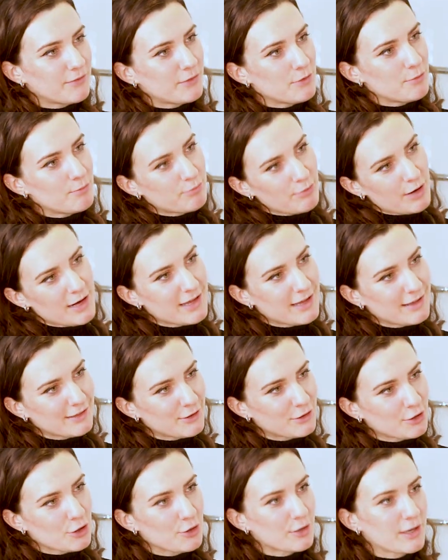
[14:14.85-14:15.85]
of you breaking
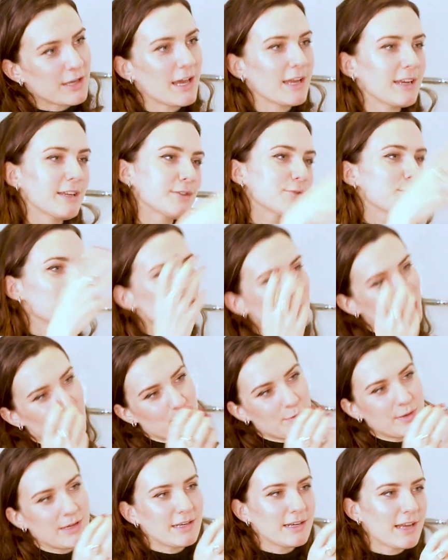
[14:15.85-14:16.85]
the cookie and it's all
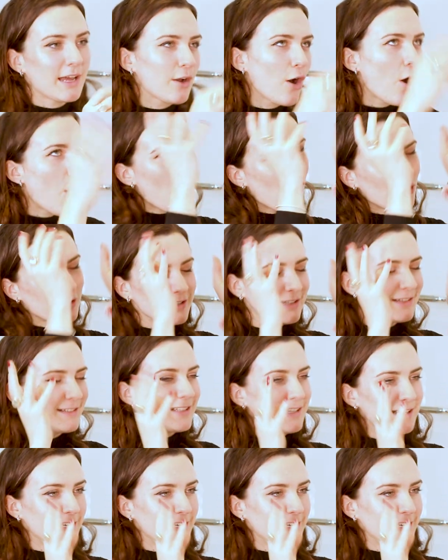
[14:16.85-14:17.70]
gooey and like hot and